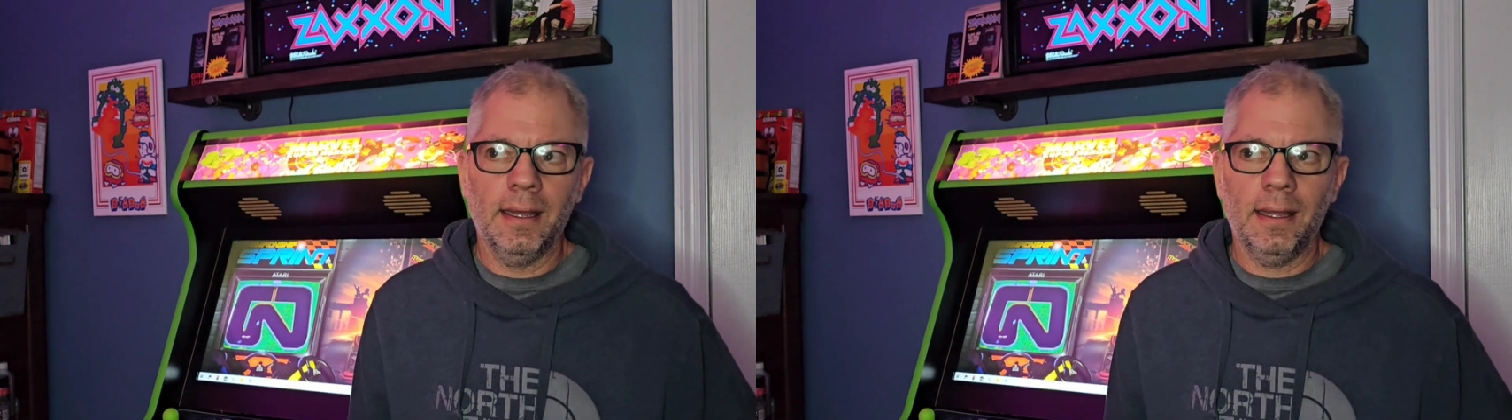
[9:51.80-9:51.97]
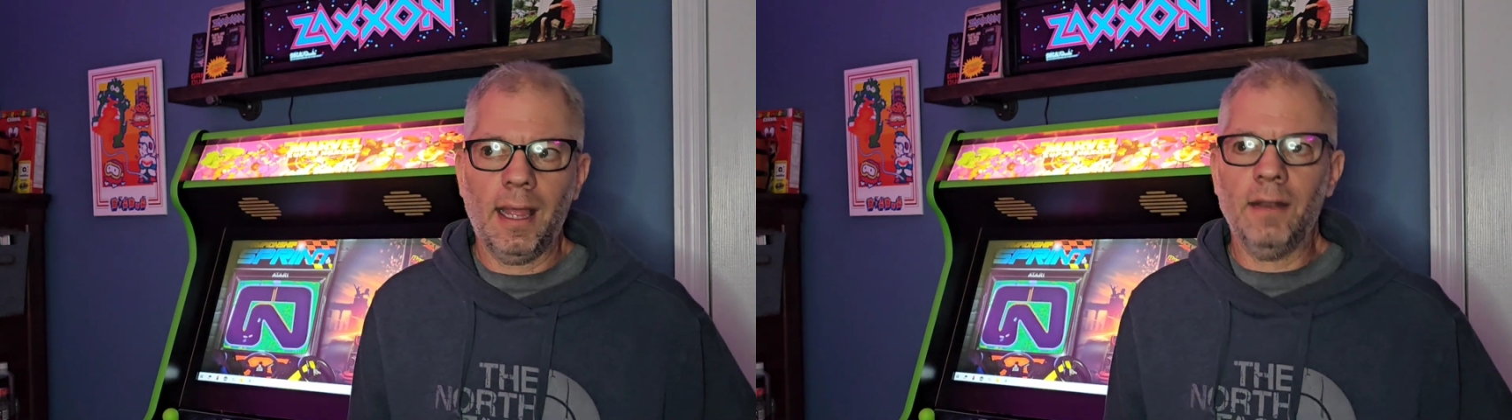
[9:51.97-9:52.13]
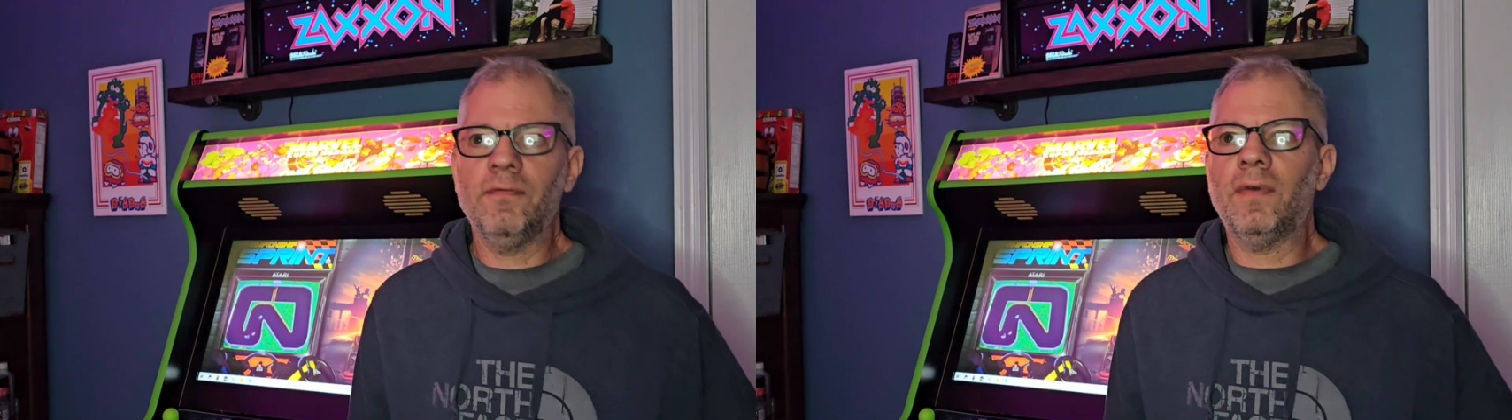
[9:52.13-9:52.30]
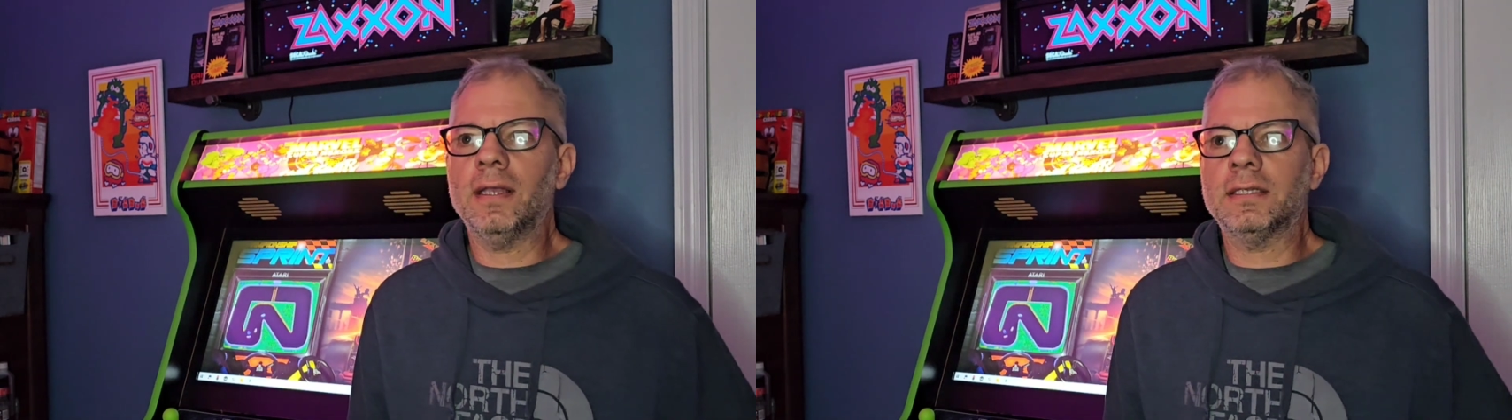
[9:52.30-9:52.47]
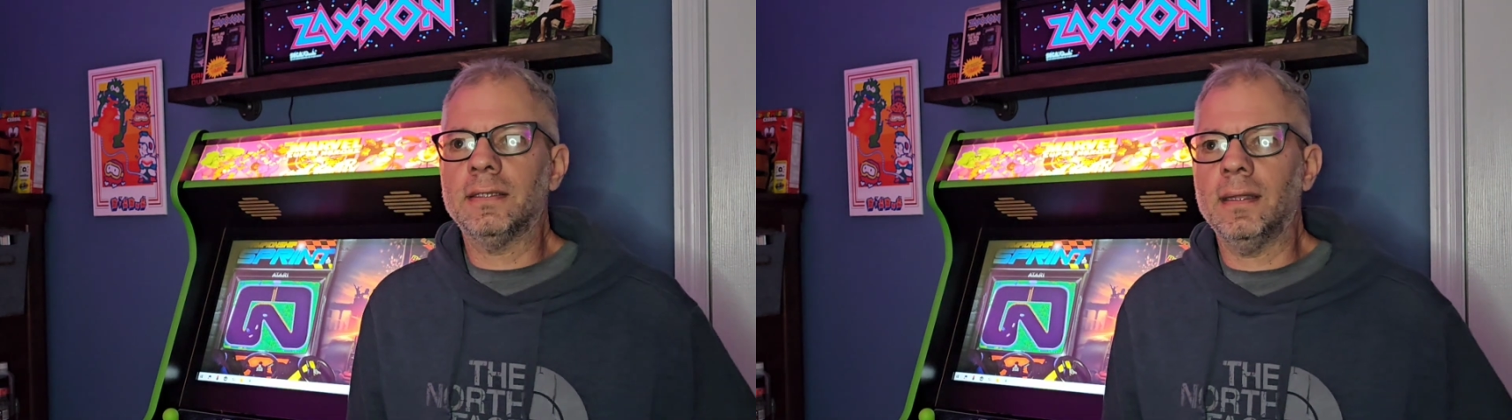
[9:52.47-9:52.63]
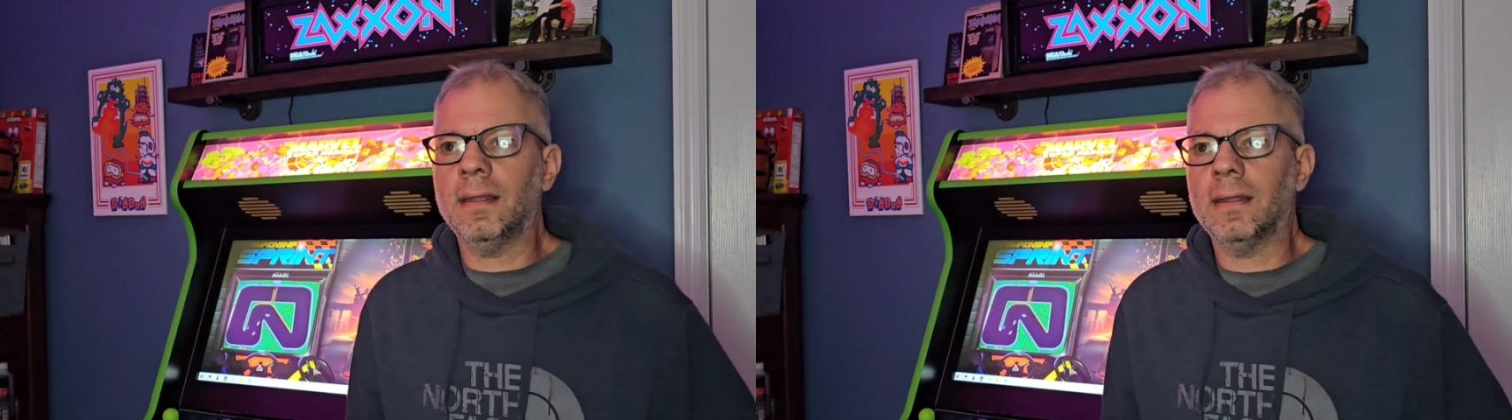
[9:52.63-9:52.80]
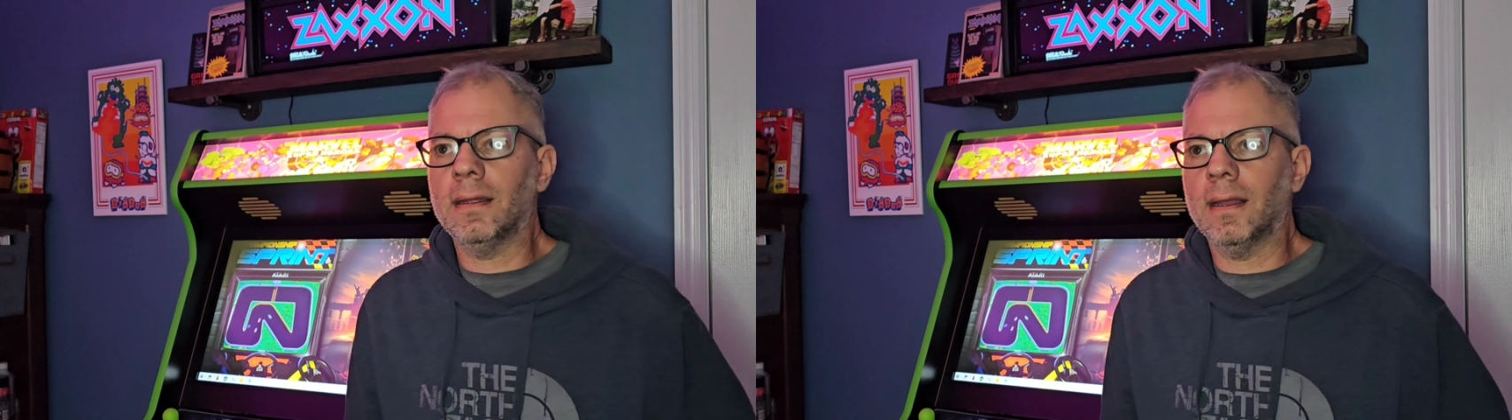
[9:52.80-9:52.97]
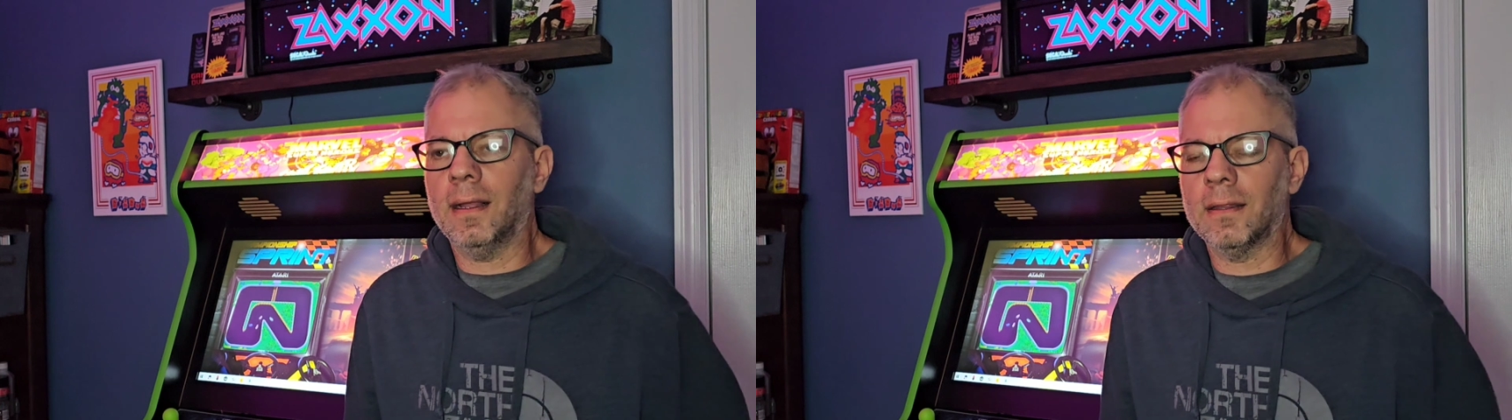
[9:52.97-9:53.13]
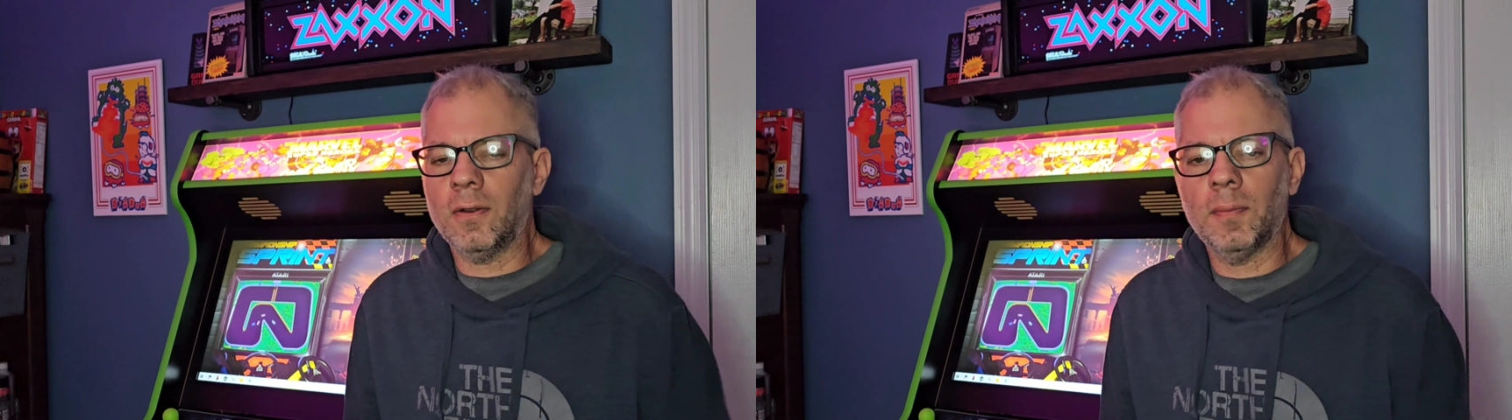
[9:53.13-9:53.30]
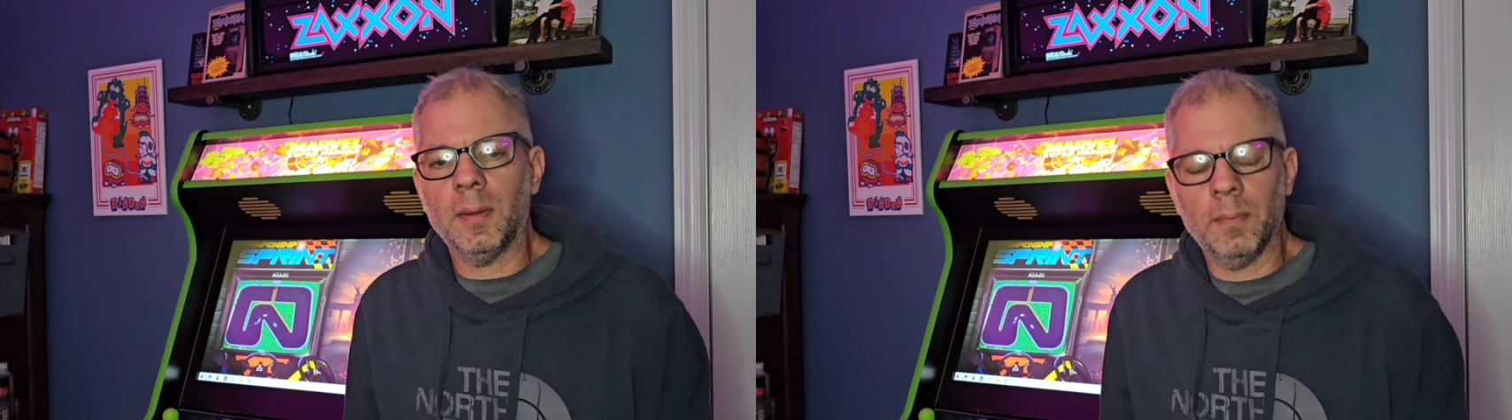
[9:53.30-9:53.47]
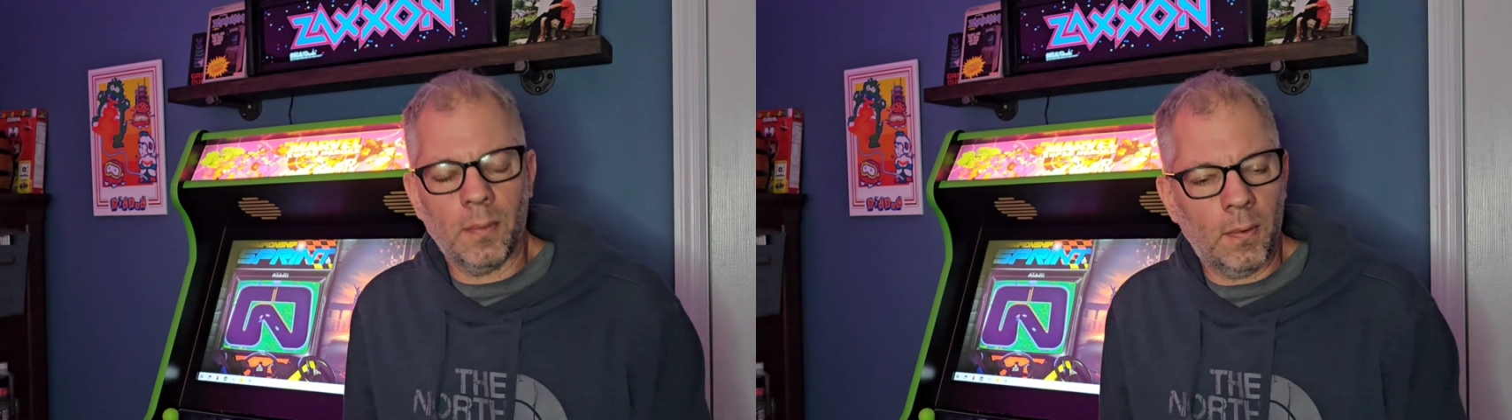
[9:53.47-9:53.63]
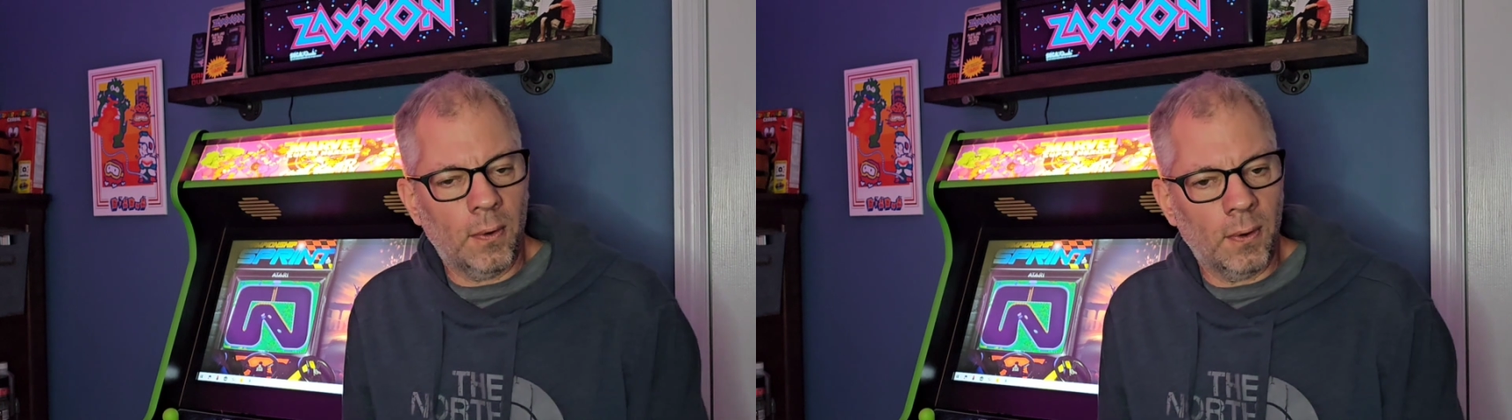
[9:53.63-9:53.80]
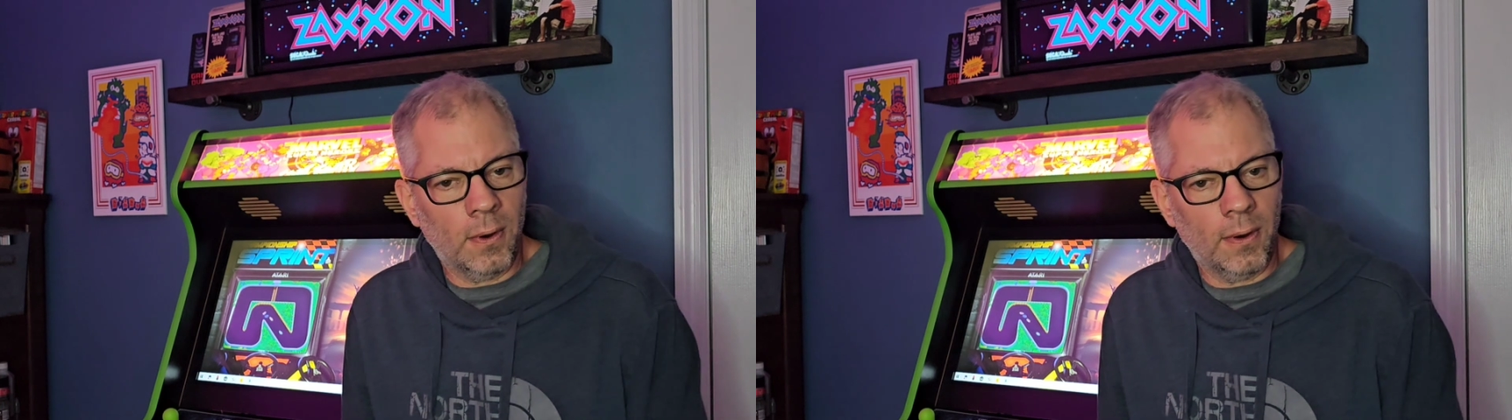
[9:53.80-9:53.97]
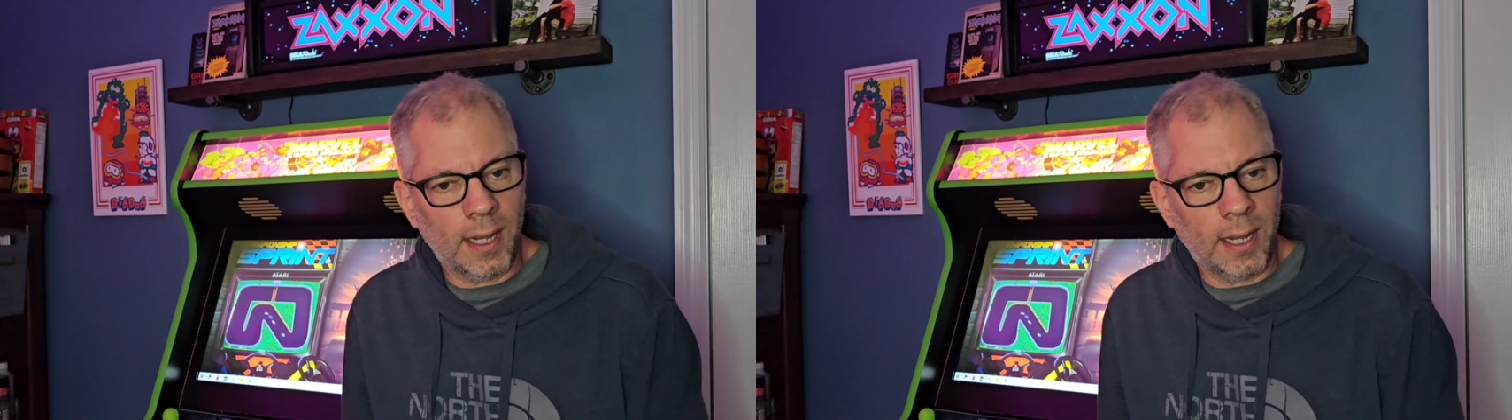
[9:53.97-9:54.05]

investing a little bit more